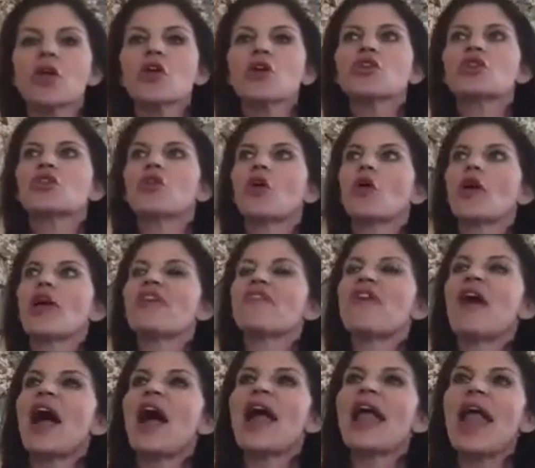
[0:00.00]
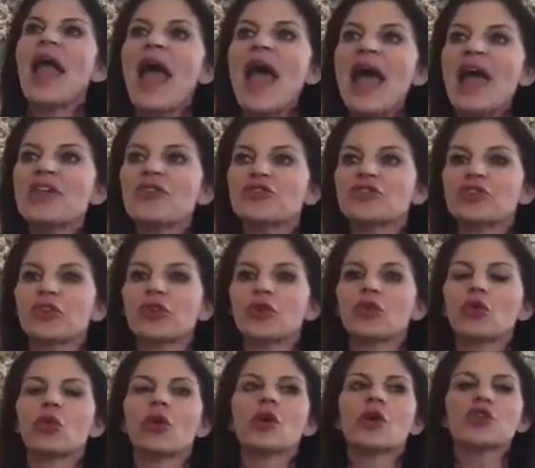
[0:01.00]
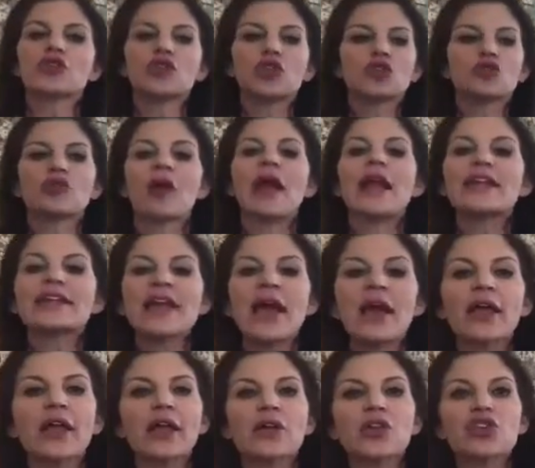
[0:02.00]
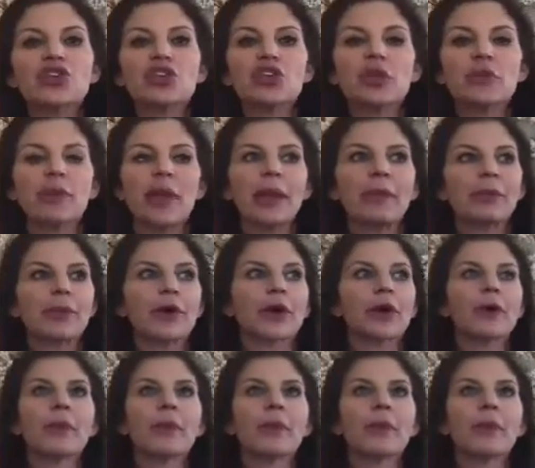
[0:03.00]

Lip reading: So if I asked you to write down on a sheet of paper